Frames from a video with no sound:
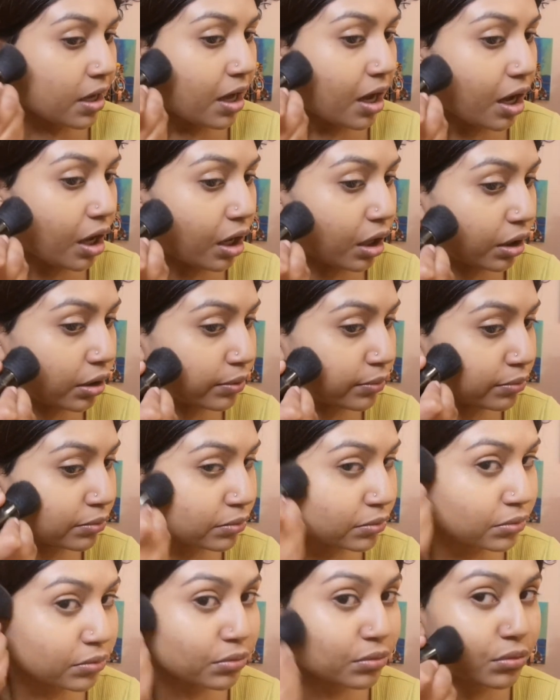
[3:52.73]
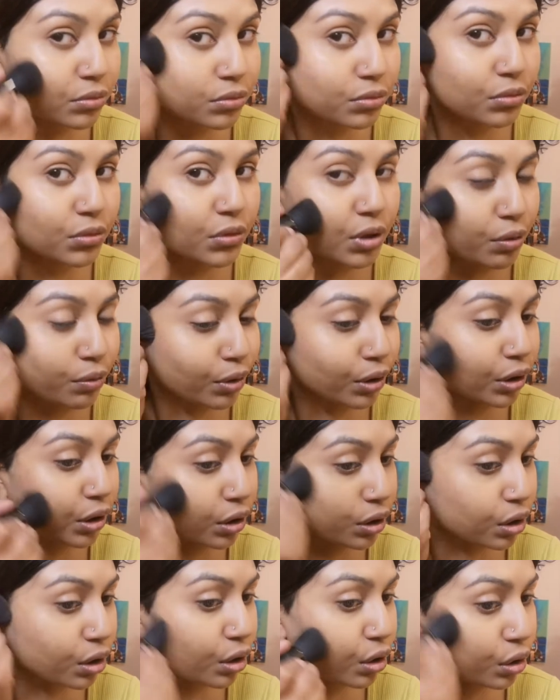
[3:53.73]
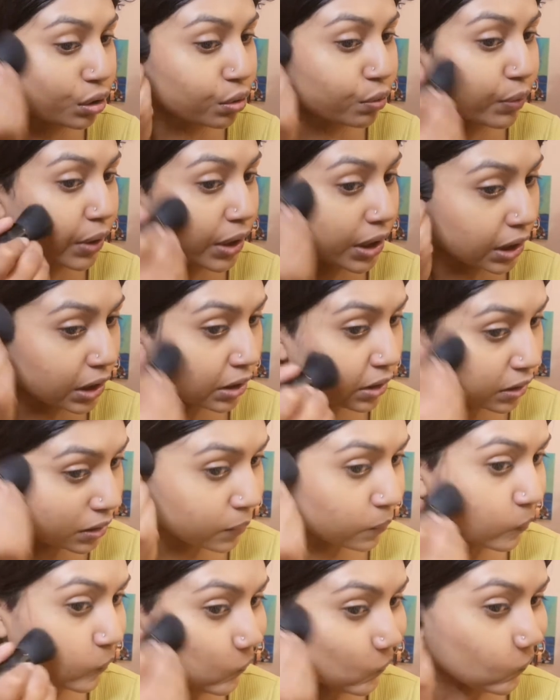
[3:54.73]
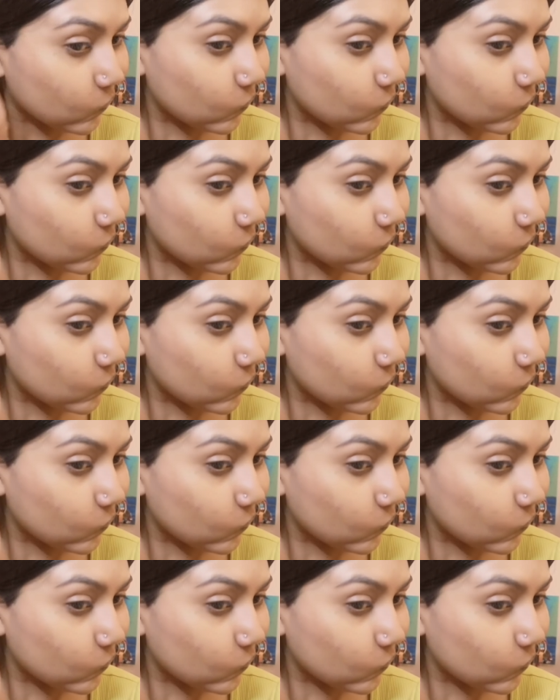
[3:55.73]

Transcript: And we're gonna go right in.